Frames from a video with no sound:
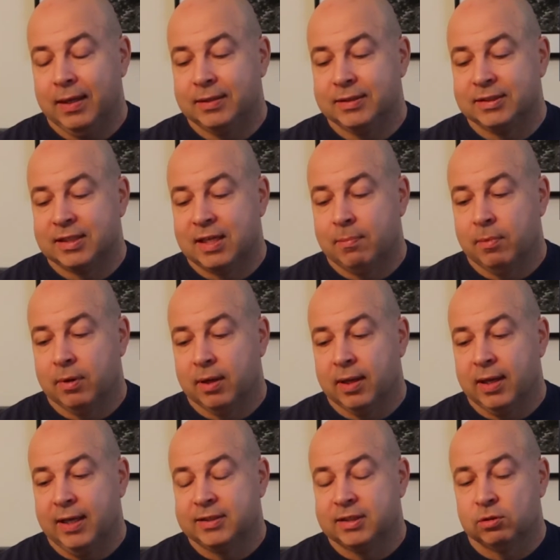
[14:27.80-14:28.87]
some
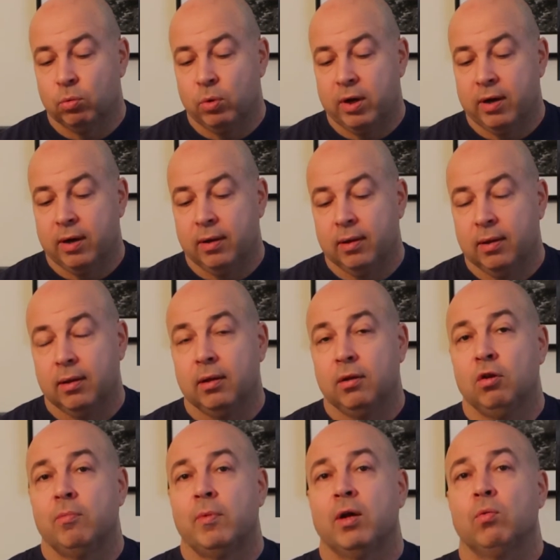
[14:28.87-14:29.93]
cases where
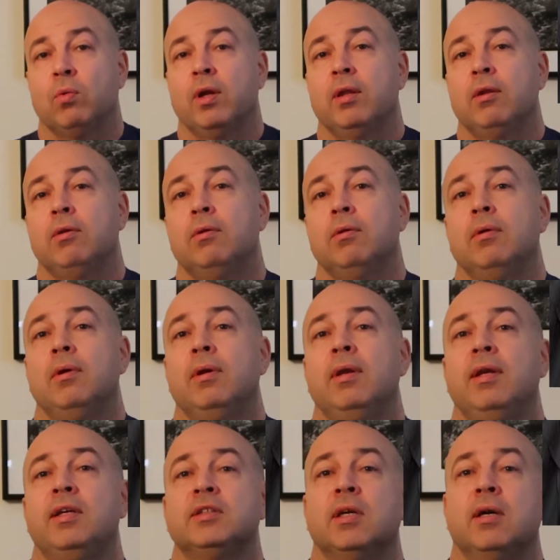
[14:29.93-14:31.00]
you might want to
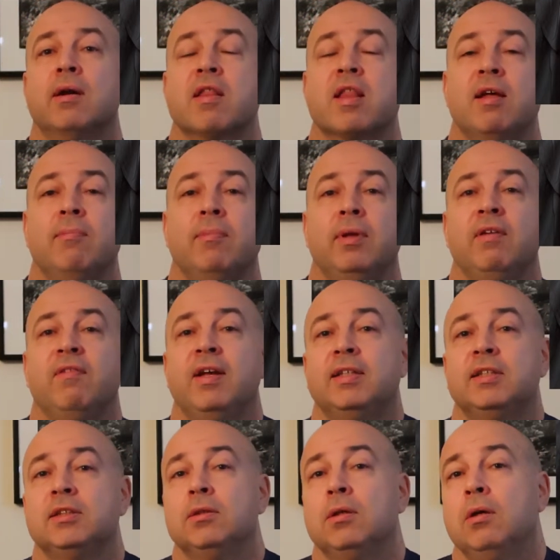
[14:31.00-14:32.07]
discard some
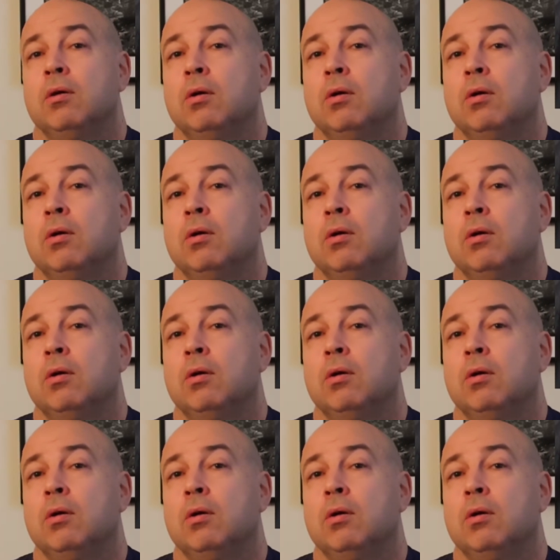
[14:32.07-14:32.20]
events